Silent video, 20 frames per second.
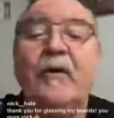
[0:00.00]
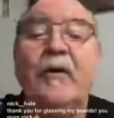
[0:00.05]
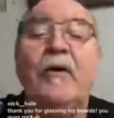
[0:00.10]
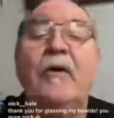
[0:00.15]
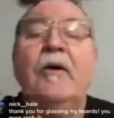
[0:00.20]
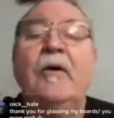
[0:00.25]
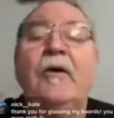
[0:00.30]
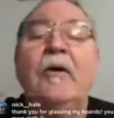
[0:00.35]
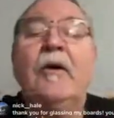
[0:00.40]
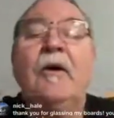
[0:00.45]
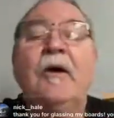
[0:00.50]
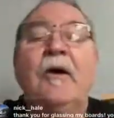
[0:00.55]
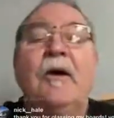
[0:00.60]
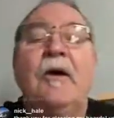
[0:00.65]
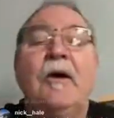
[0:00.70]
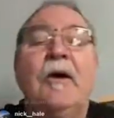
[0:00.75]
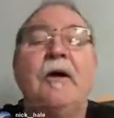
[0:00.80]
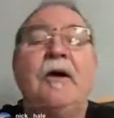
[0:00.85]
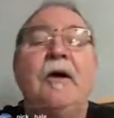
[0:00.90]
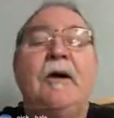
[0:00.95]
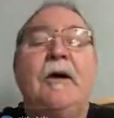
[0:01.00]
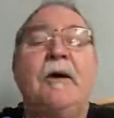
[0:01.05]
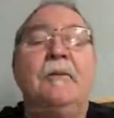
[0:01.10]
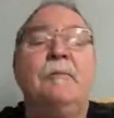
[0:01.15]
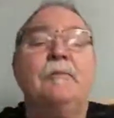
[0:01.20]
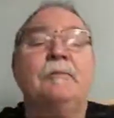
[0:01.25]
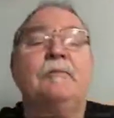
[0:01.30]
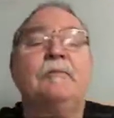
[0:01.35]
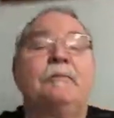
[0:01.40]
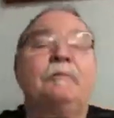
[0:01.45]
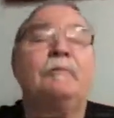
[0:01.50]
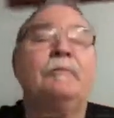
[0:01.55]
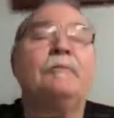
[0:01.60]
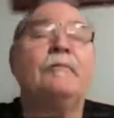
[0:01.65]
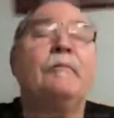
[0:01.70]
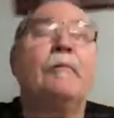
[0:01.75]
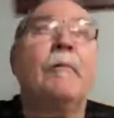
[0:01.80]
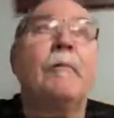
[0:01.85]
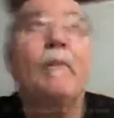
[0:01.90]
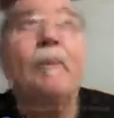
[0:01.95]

surfboard design and how